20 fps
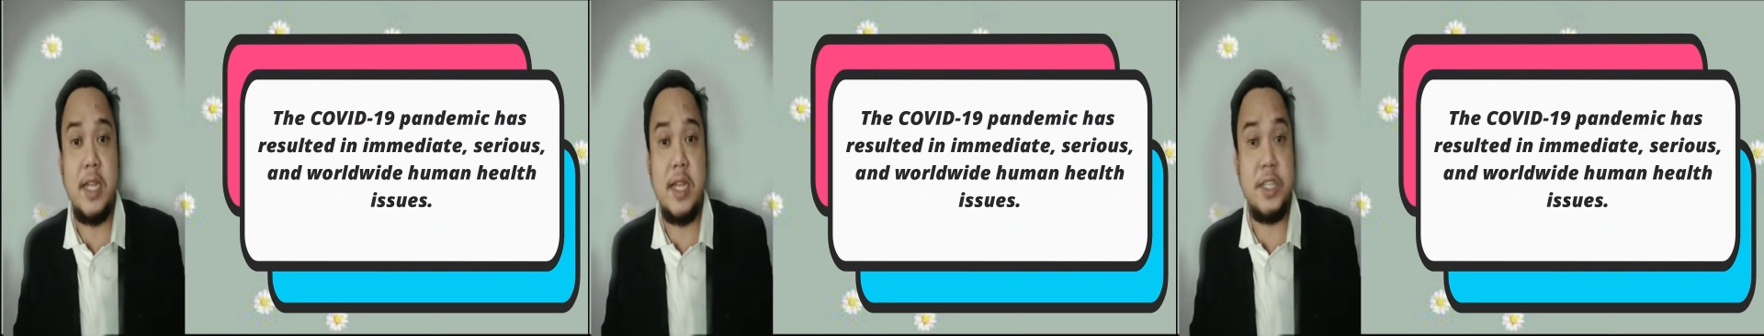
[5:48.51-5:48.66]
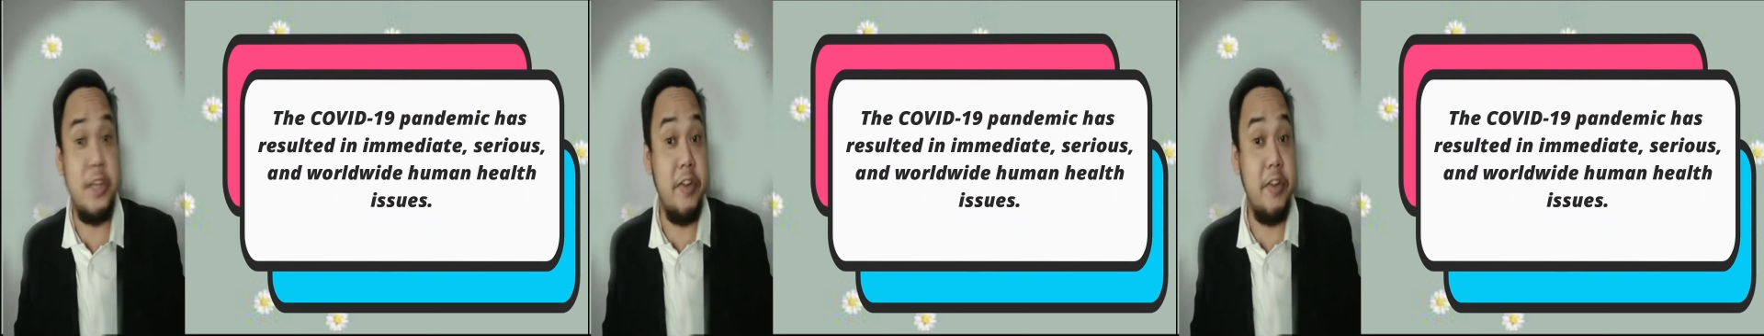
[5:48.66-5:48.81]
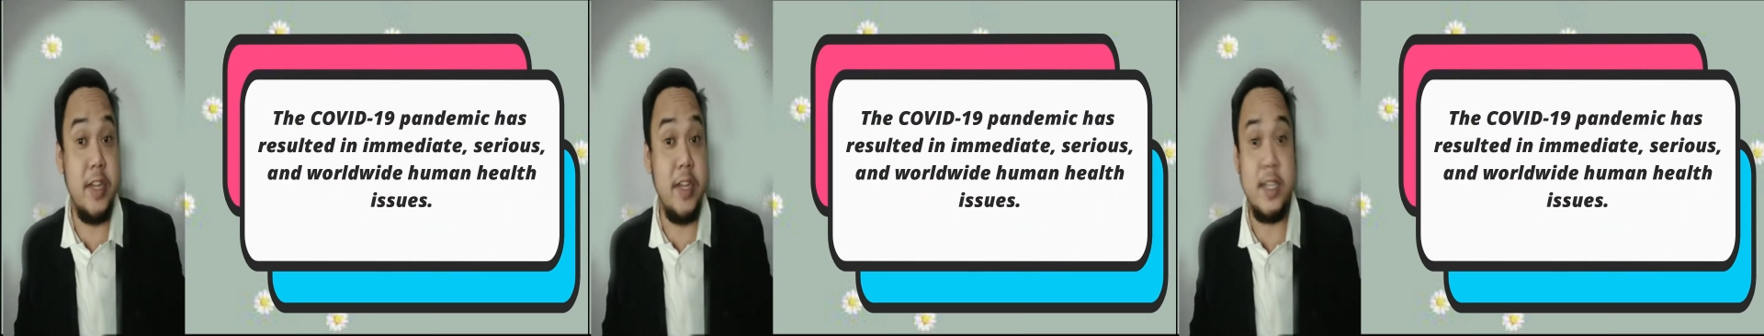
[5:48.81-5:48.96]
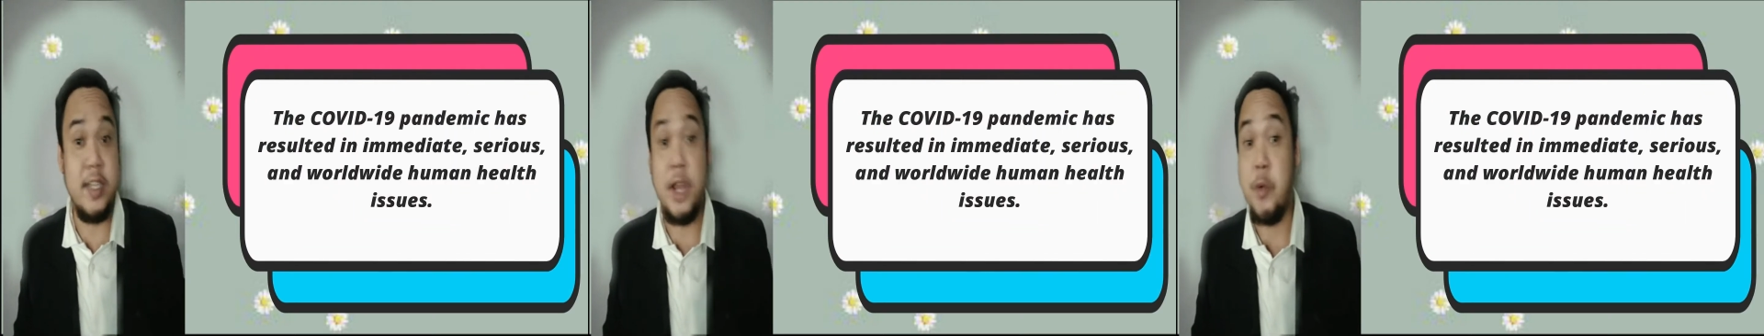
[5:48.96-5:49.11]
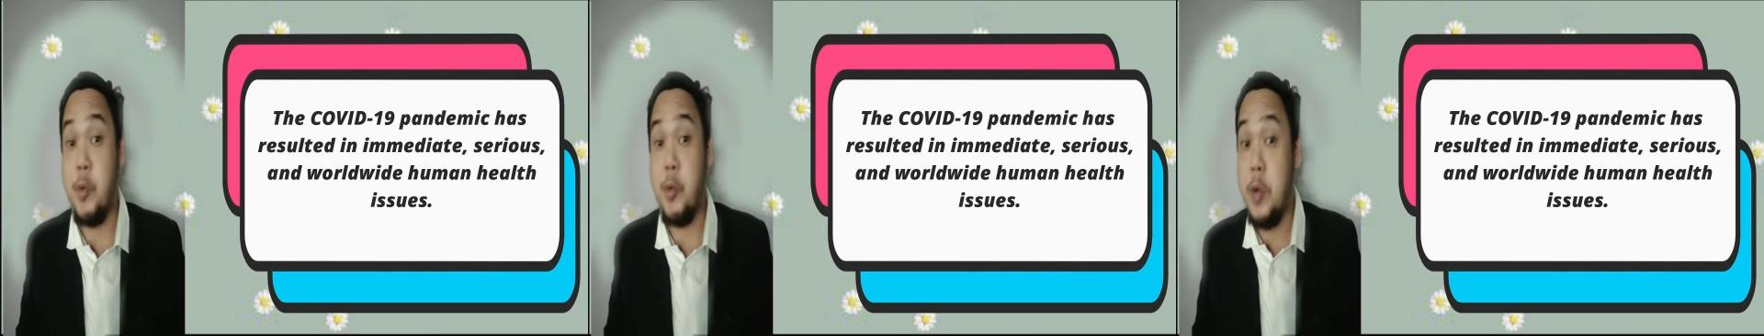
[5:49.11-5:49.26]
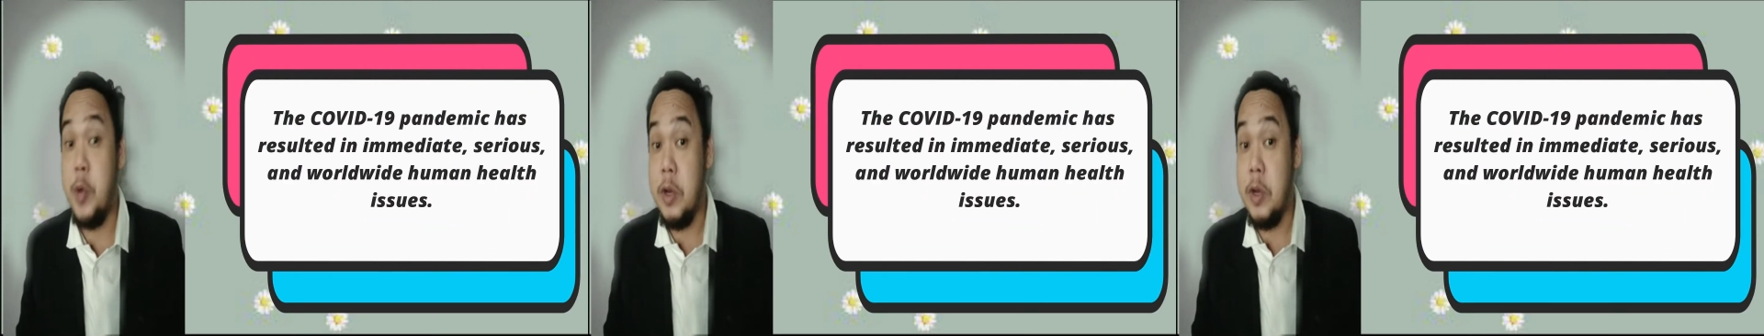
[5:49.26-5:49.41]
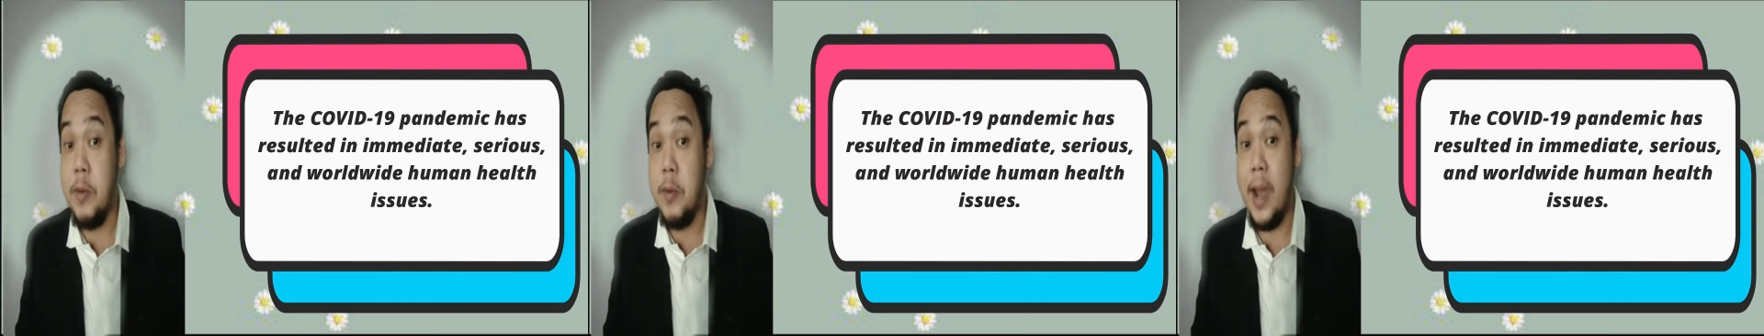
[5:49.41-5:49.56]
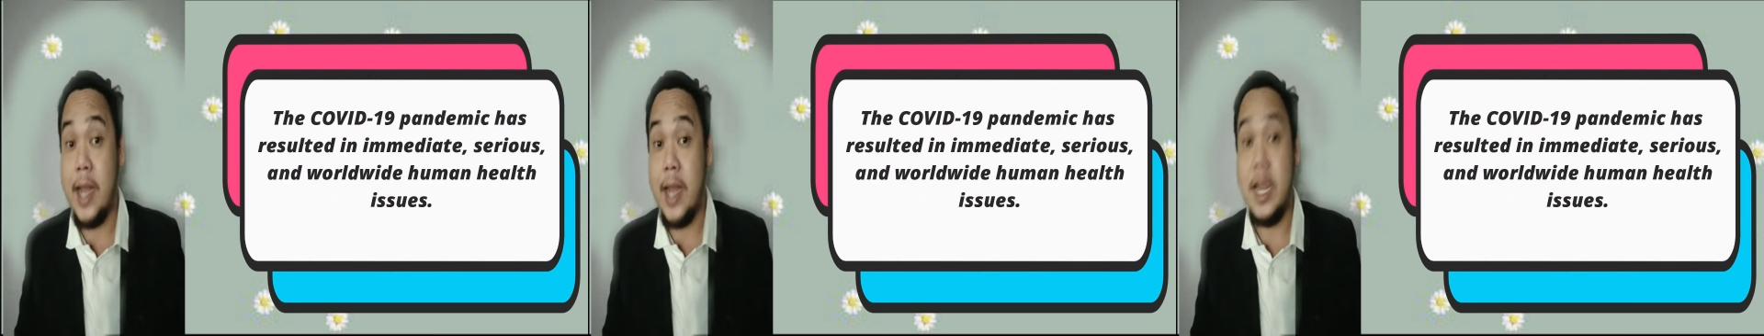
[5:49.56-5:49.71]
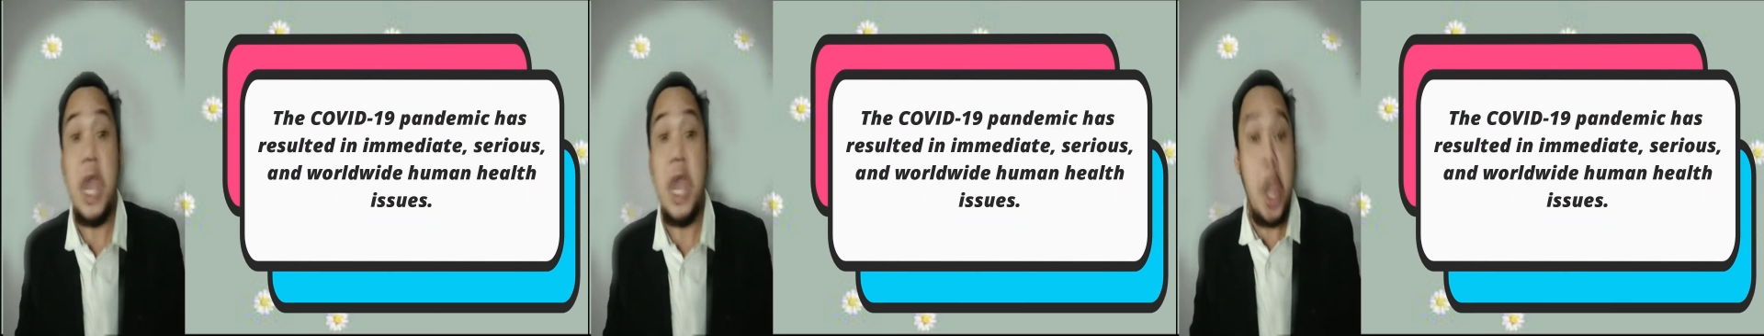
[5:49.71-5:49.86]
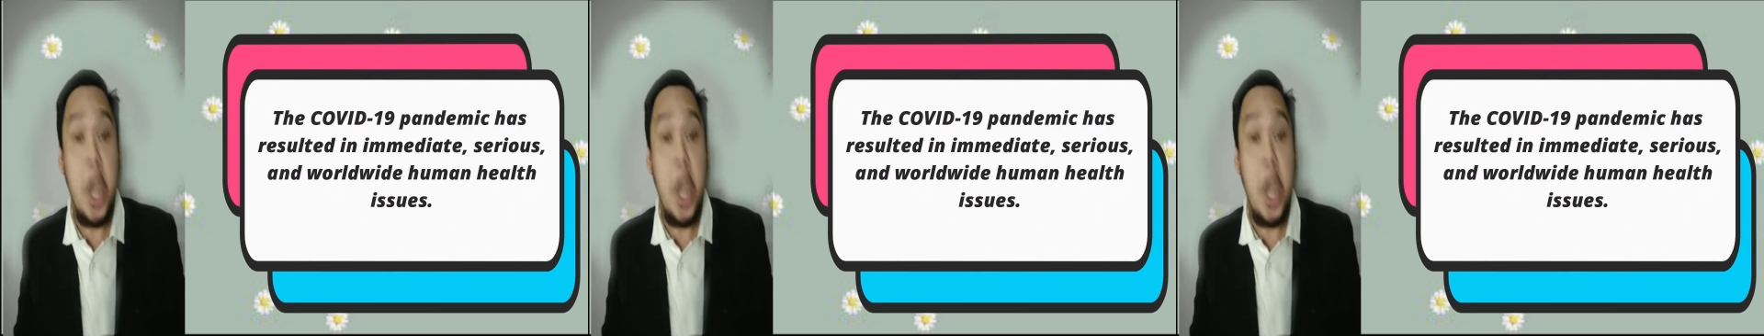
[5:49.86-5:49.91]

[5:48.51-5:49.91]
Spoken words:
serious and worldwide